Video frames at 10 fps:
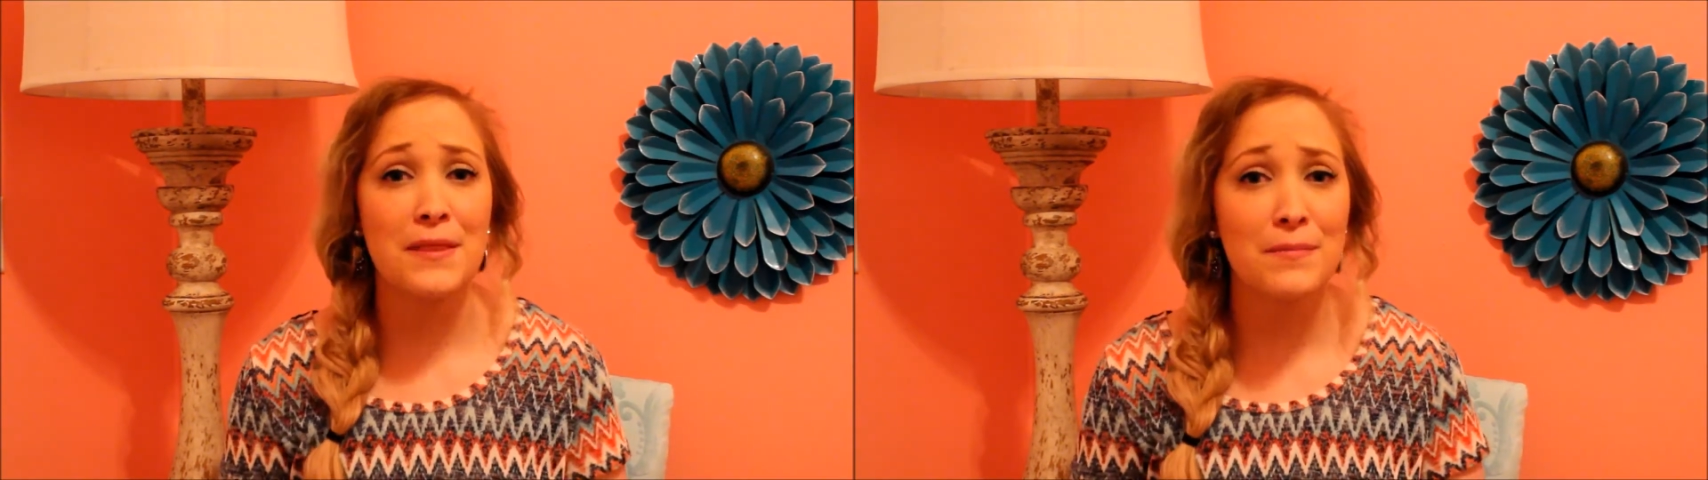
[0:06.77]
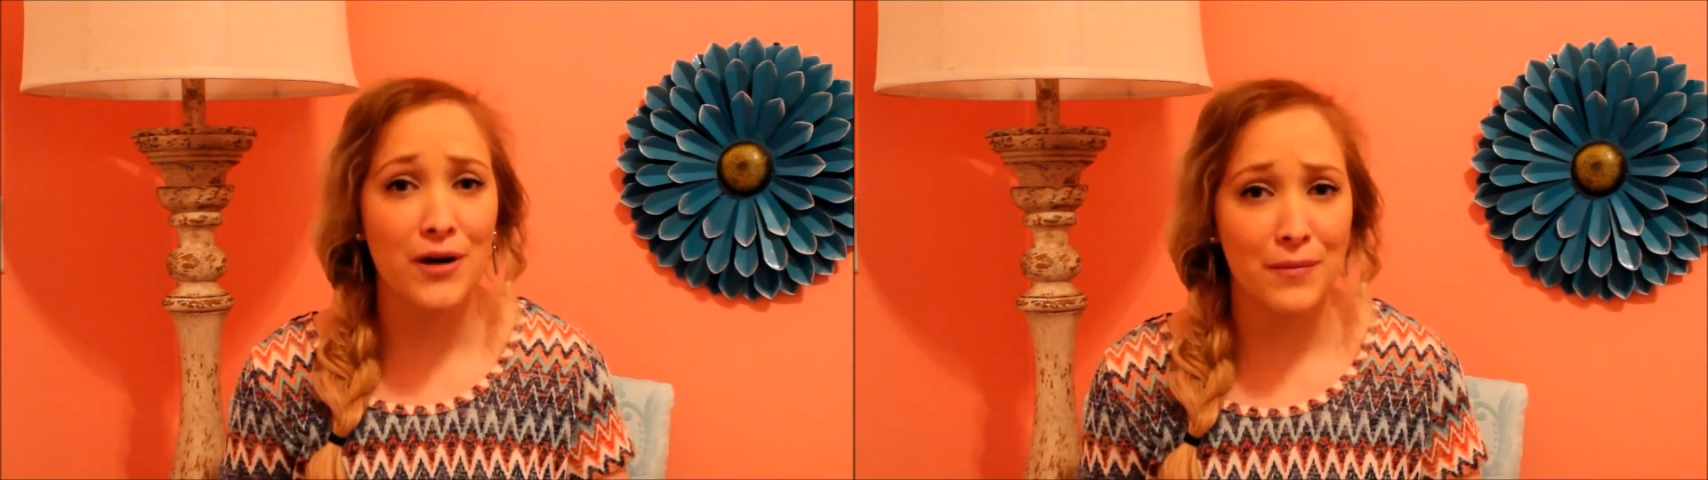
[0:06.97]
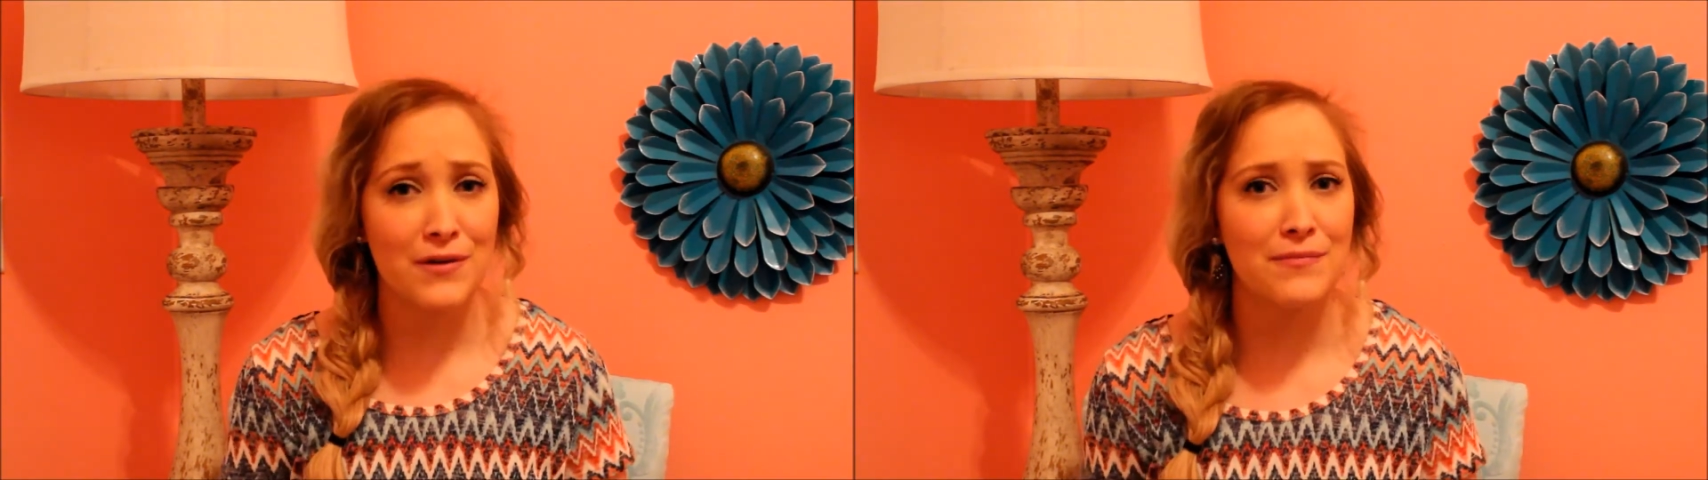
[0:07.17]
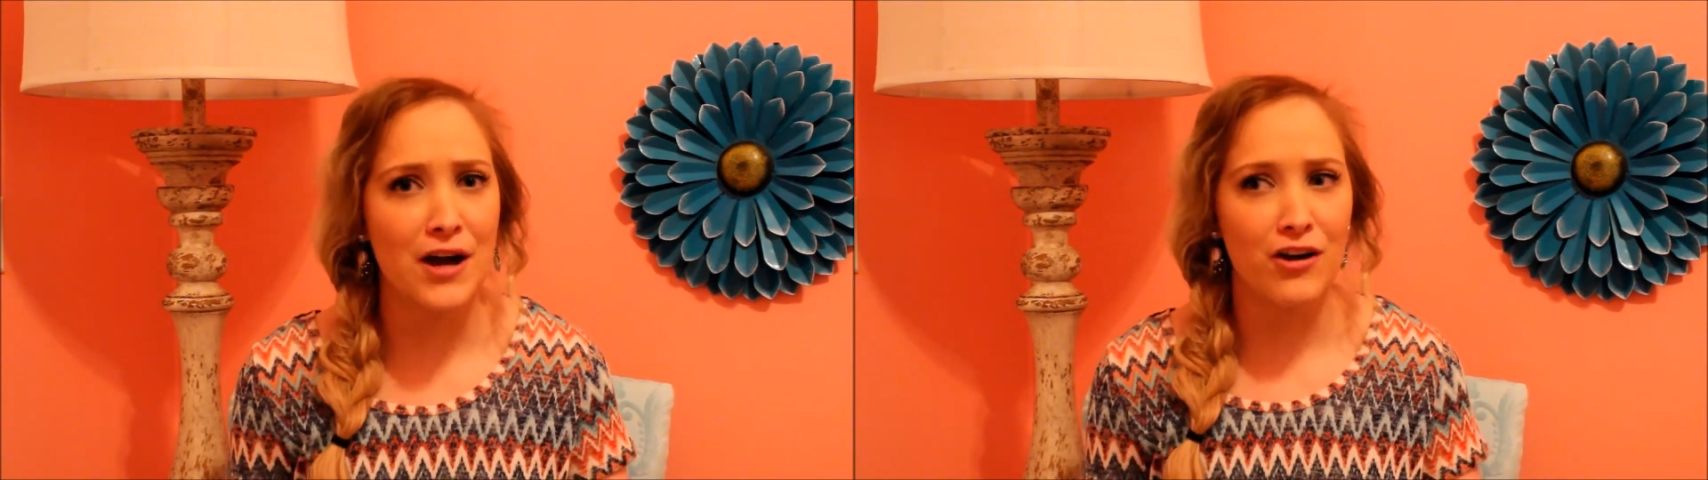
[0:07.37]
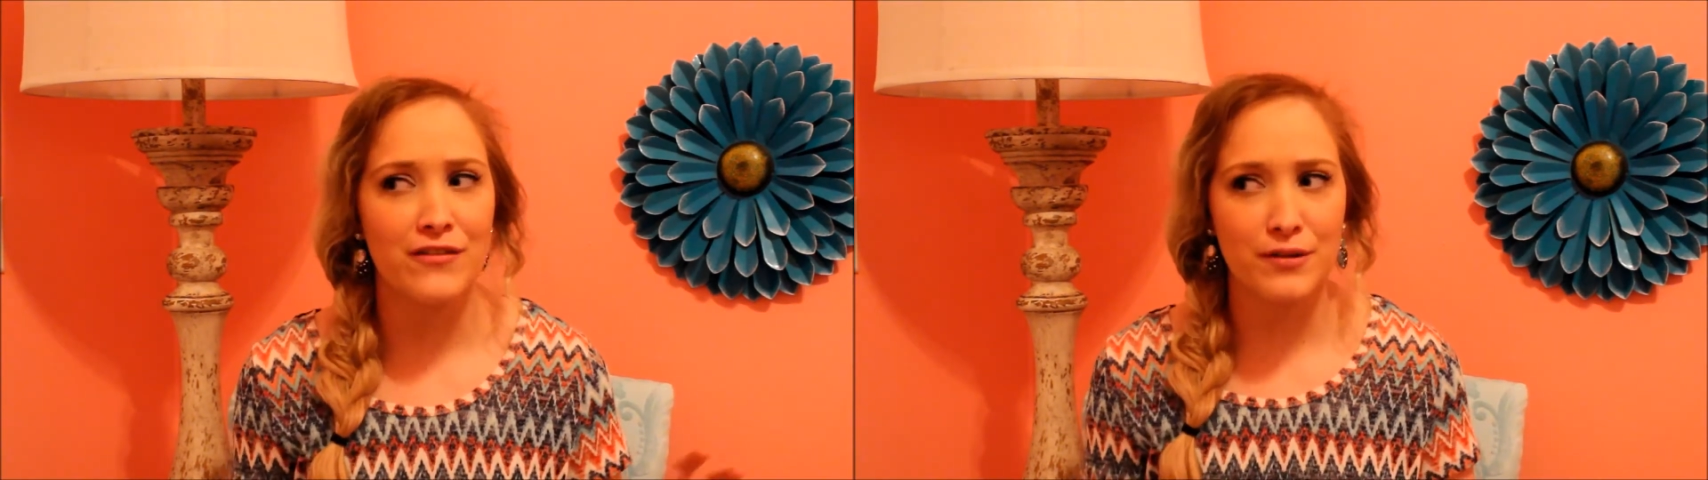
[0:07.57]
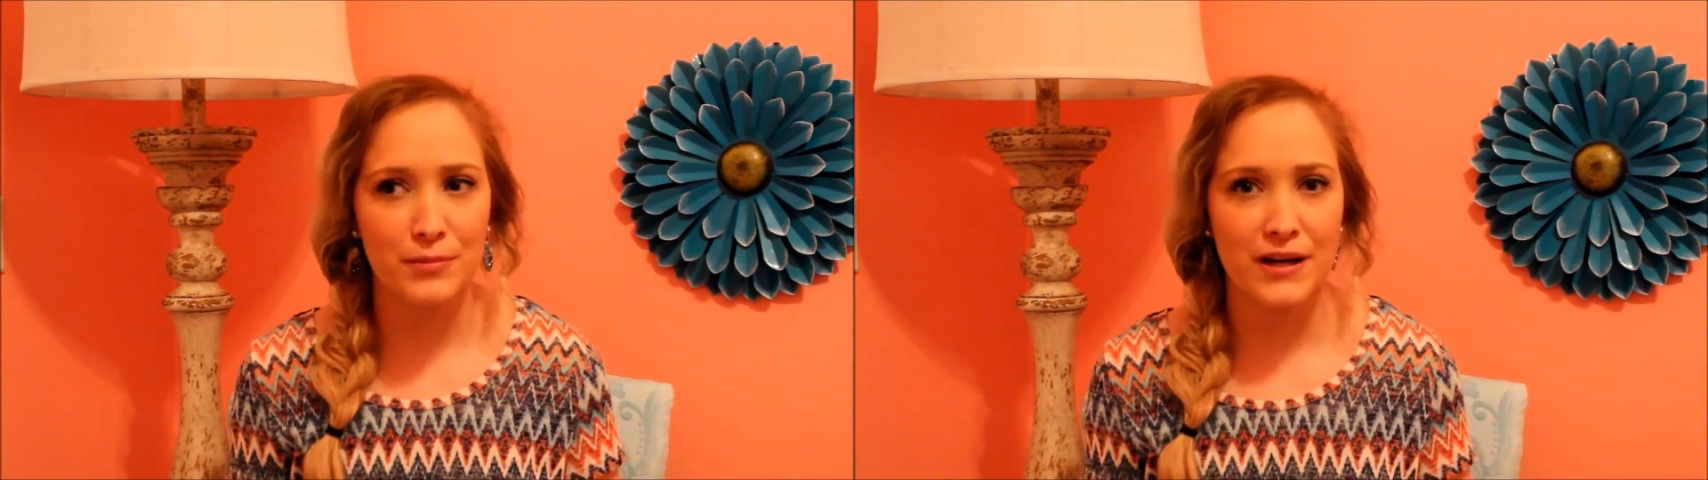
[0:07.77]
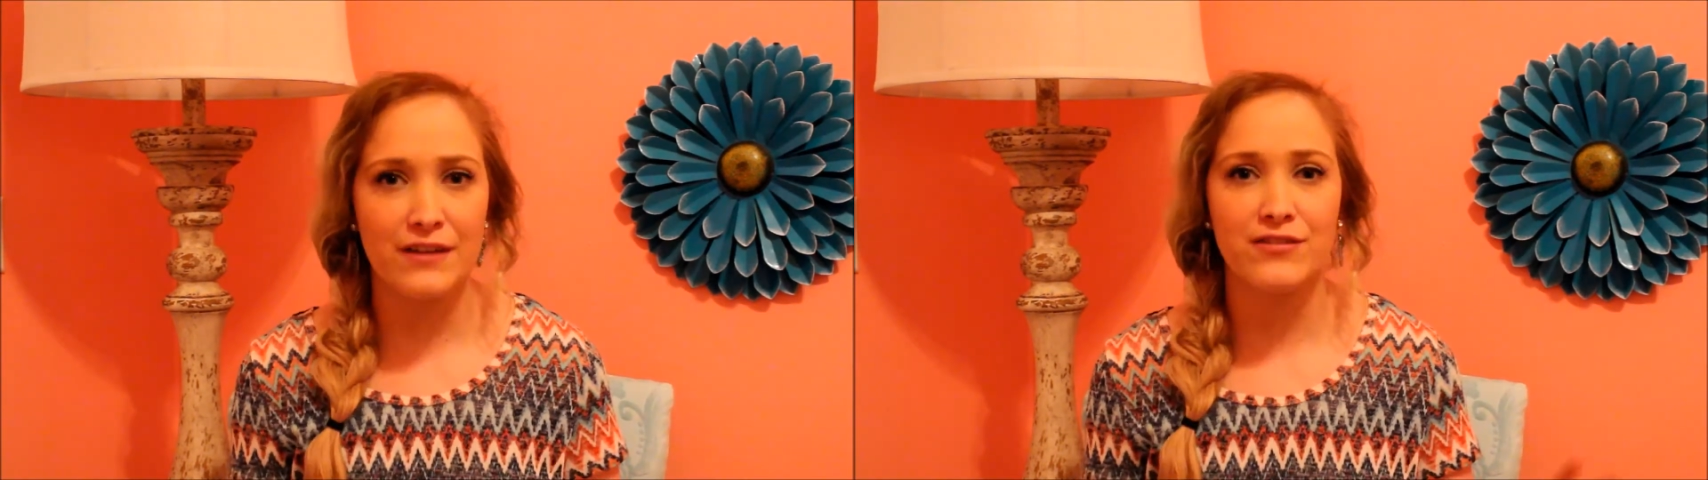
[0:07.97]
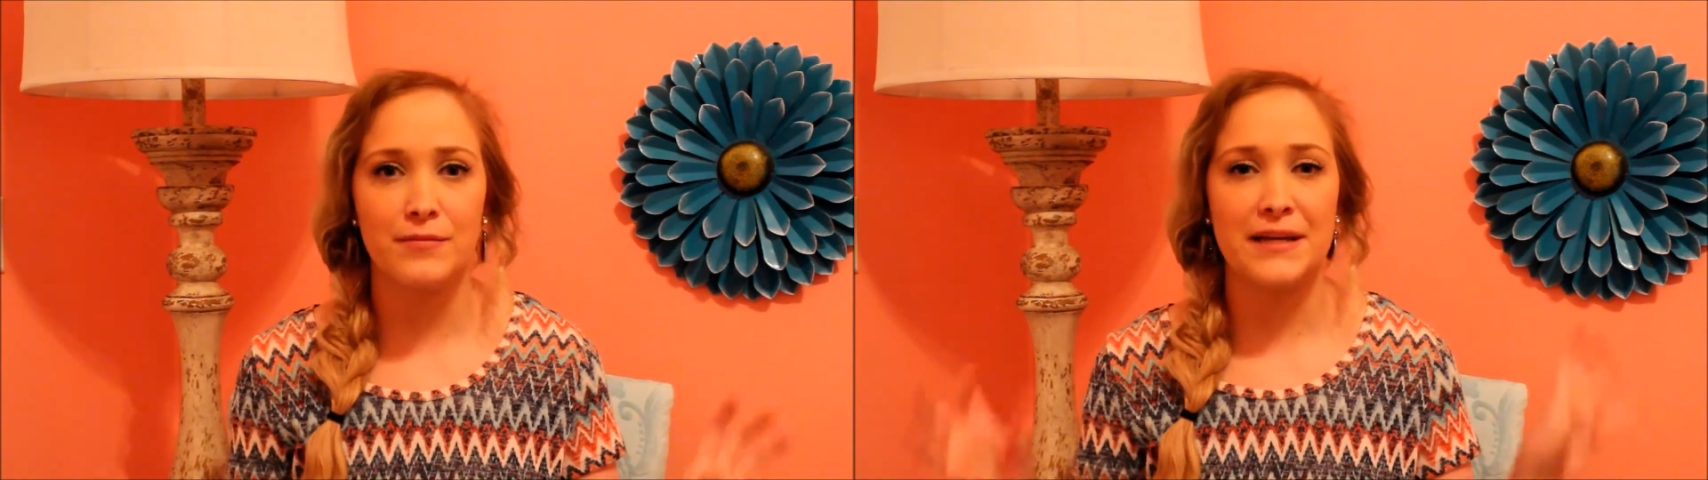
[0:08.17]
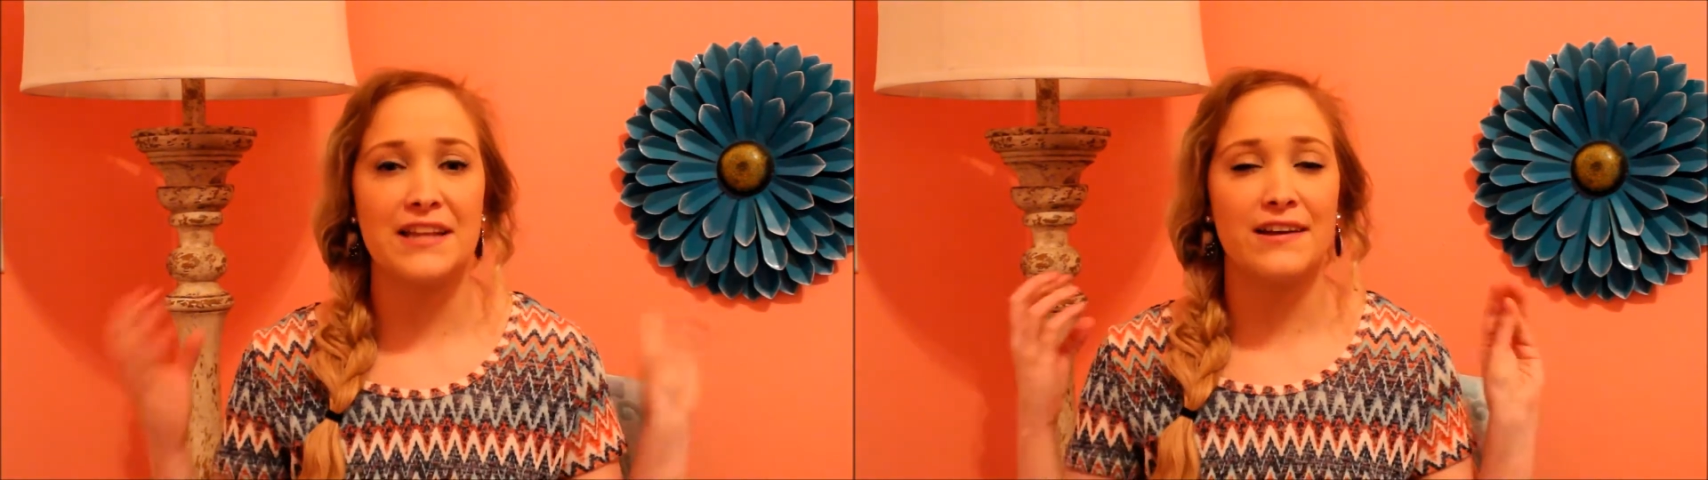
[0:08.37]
the bottom of my heart for praying for me.